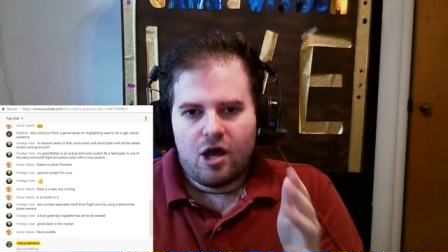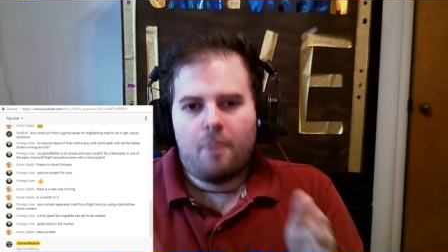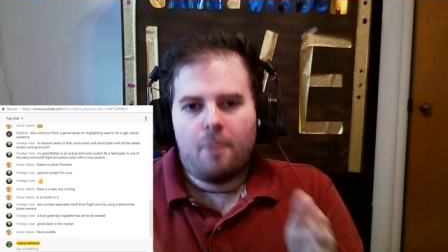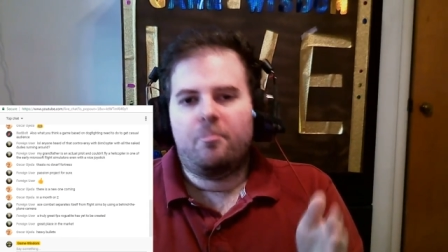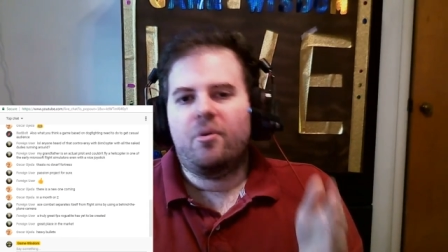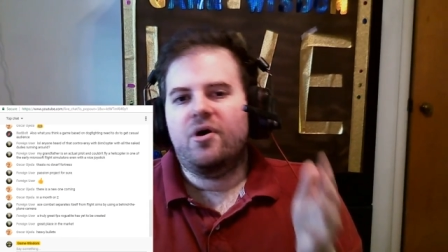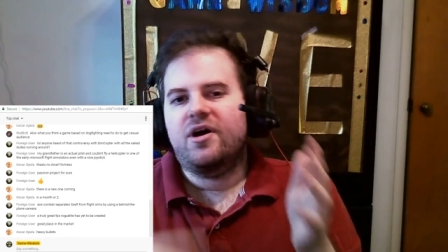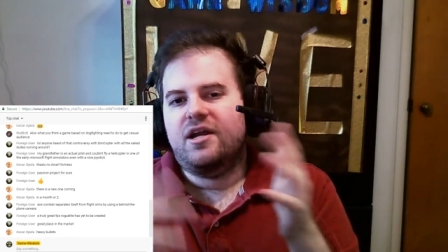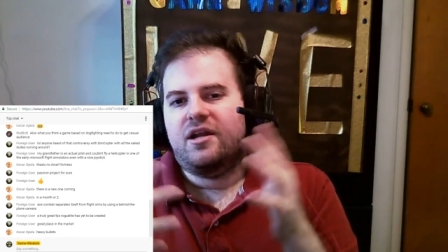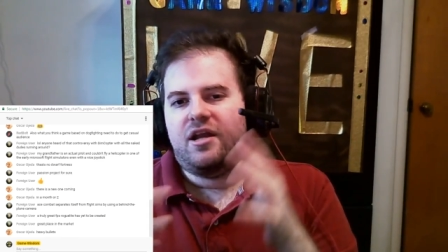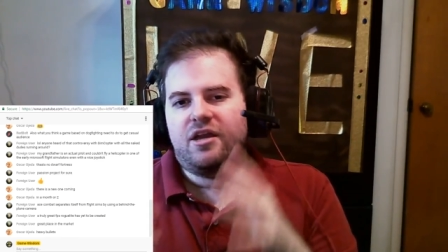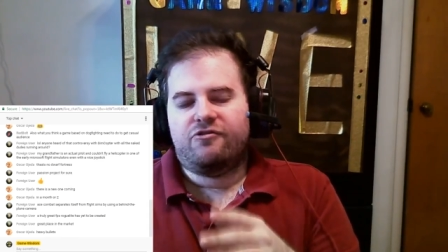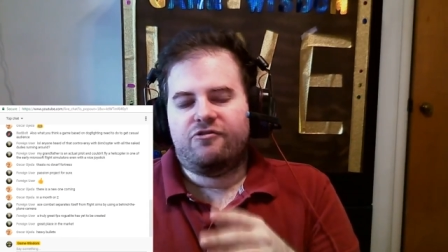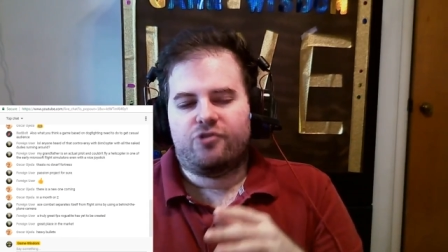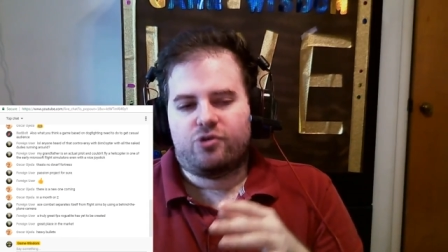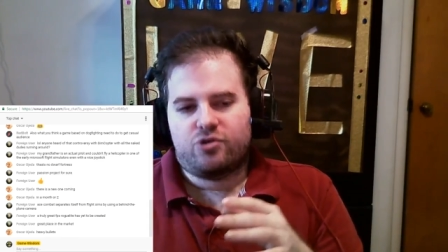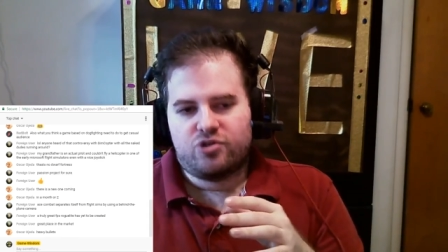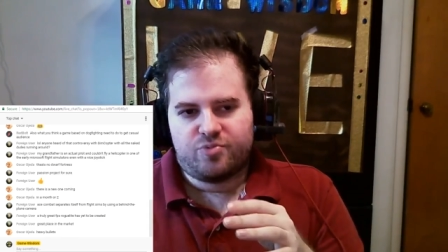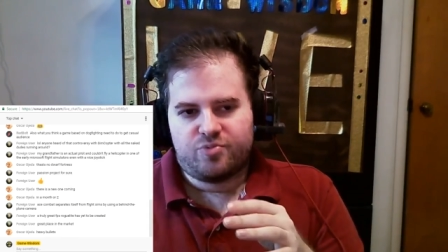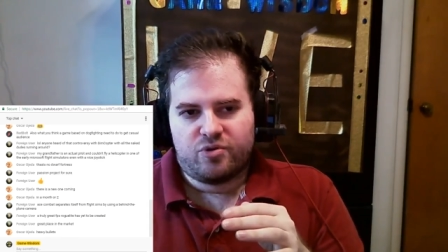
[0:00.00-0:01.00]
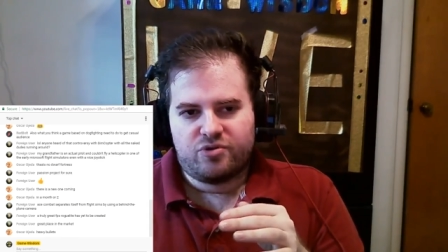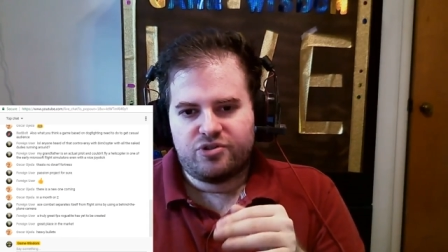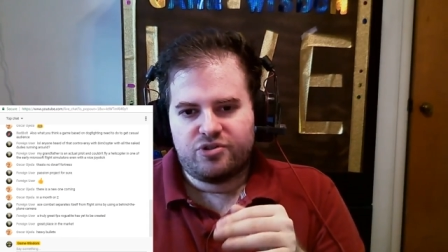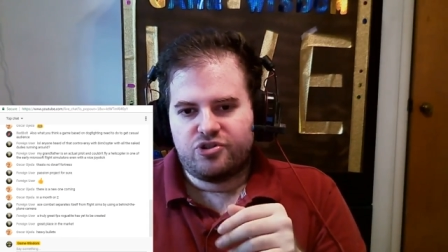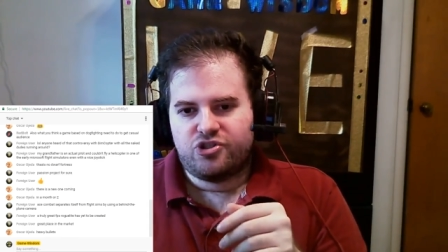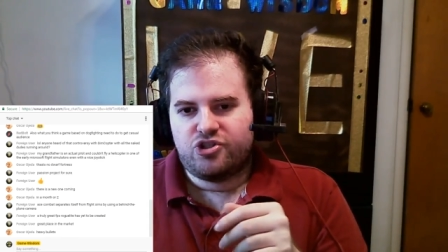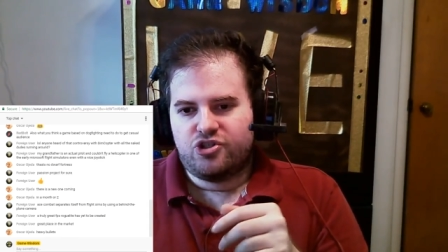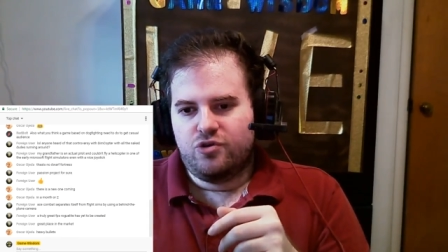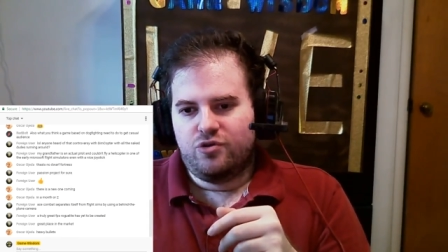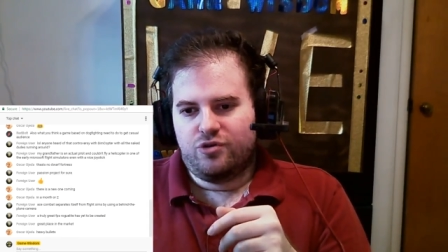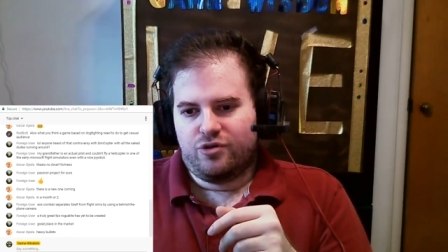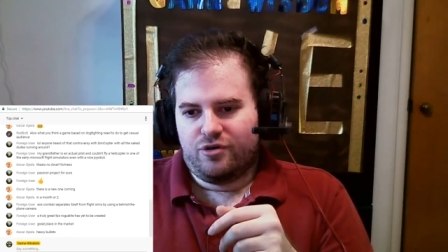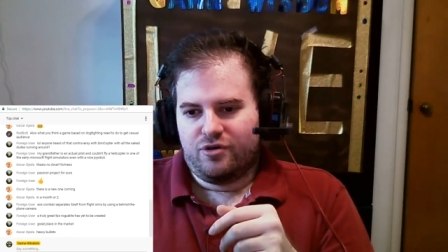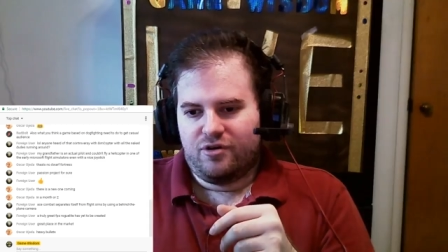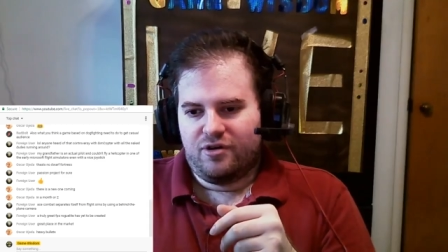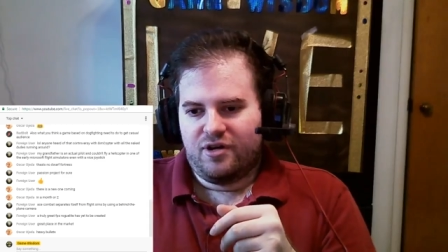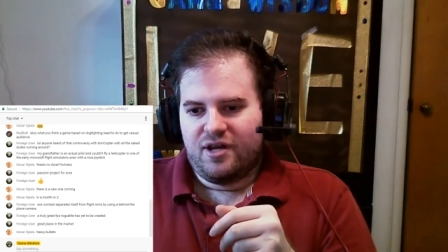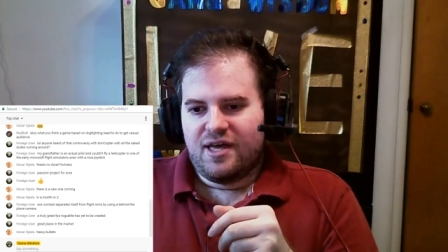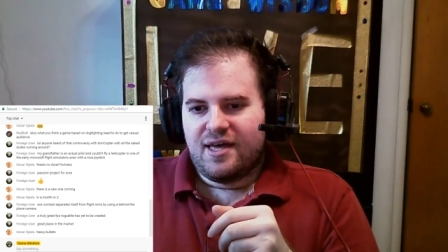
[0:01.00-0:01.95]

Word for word: but in a first-person shooter.